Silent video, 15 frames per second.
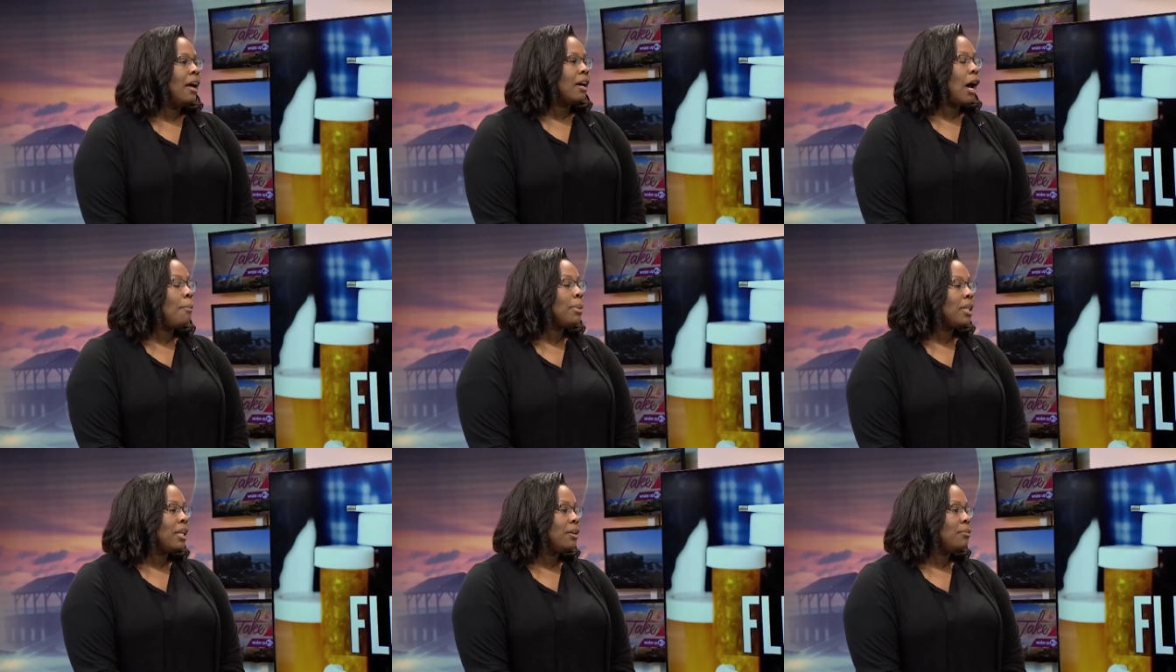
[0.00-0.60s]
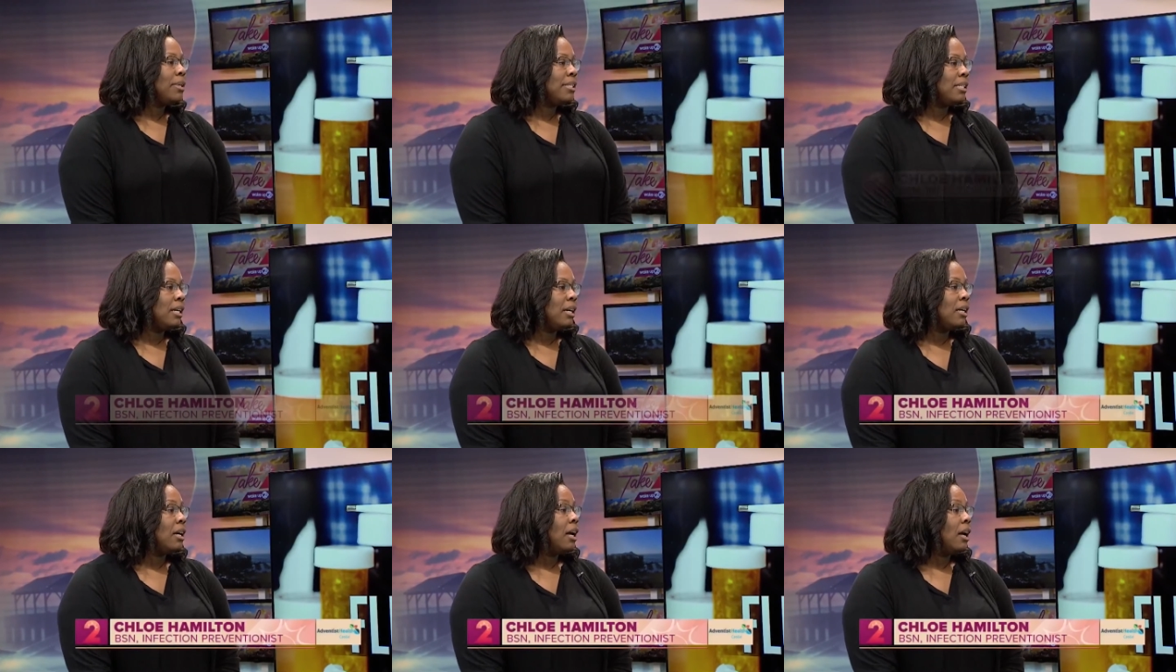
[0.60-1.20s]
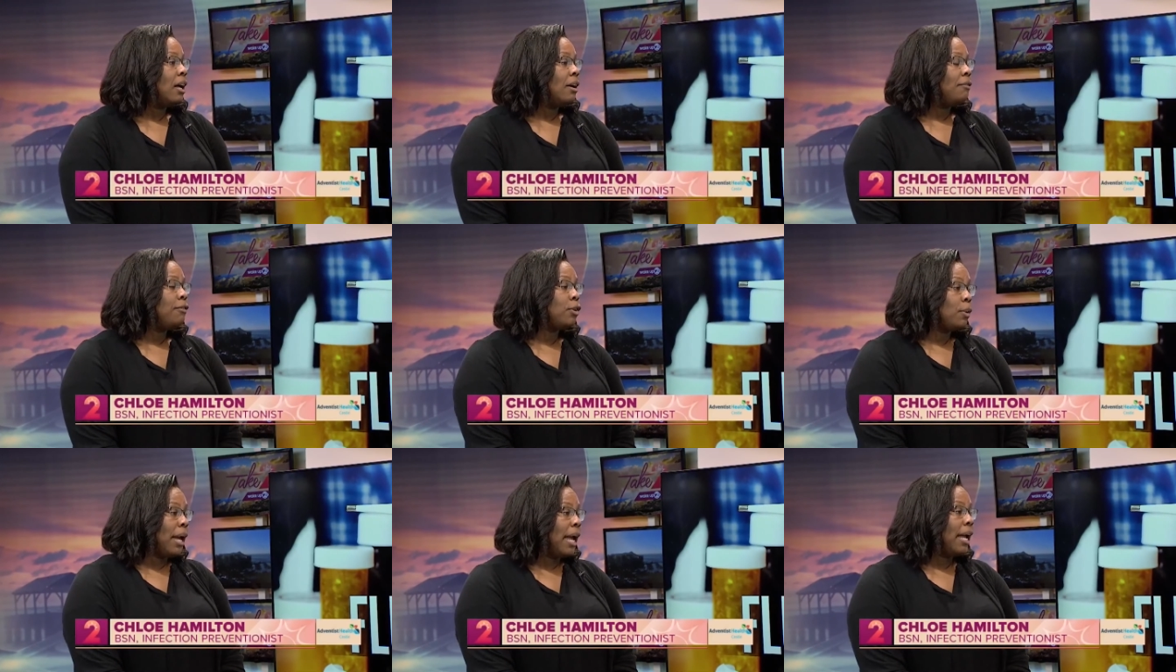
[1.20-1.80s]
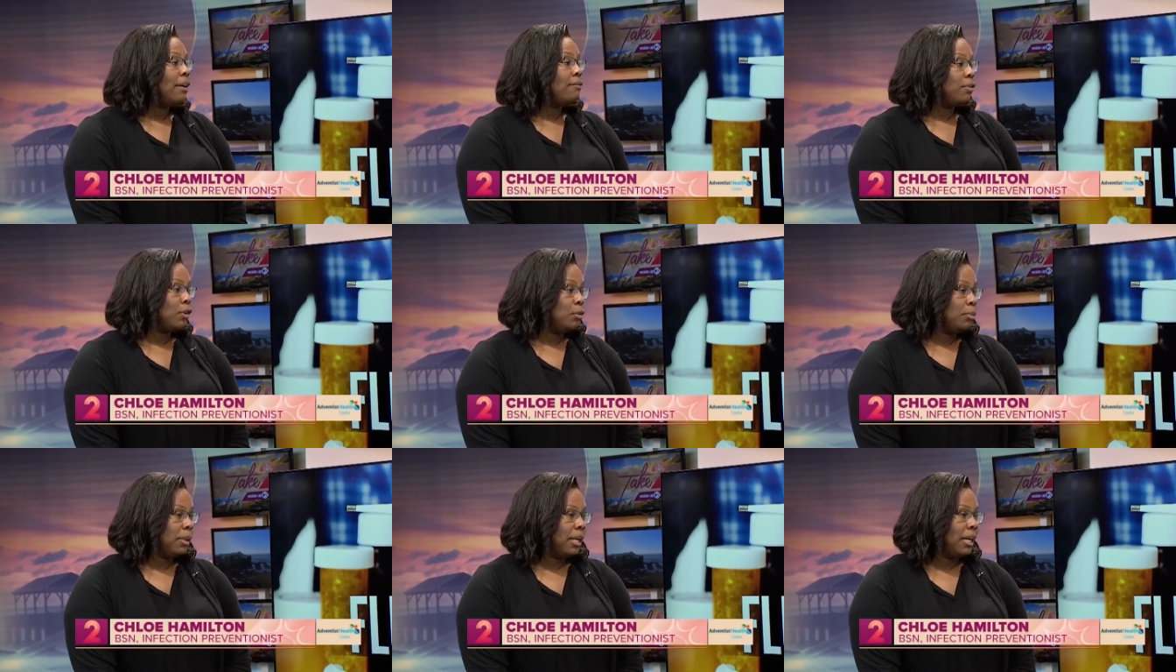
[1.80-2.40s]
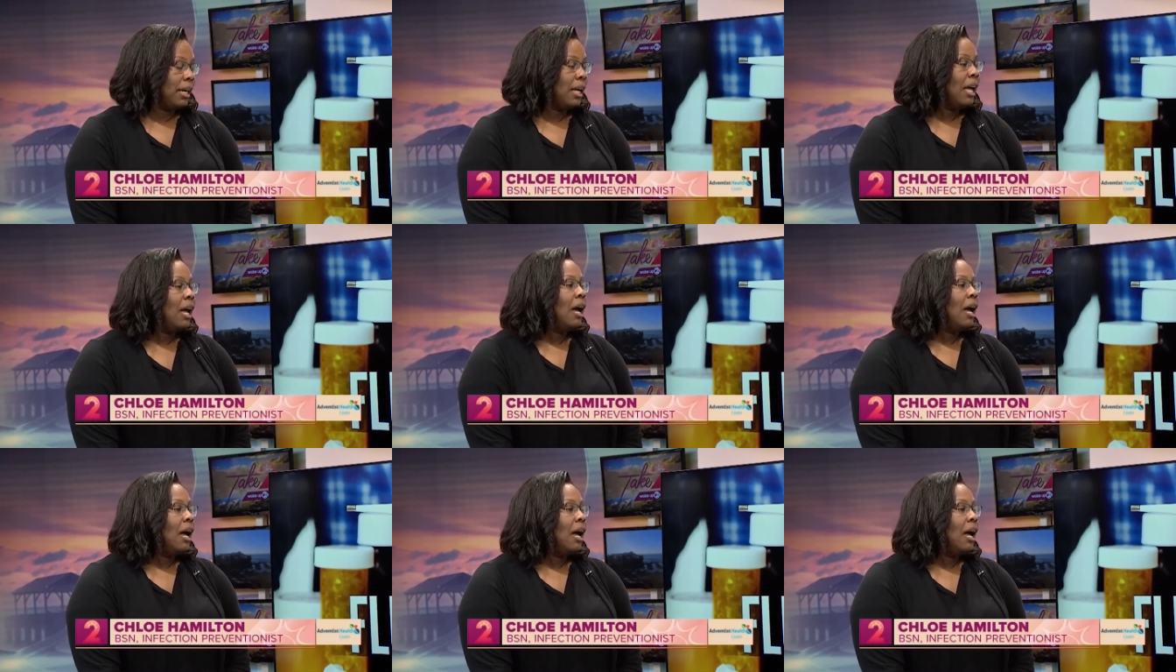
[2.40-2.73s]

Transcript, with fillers: Commonly, we see uh, flu A and flu B.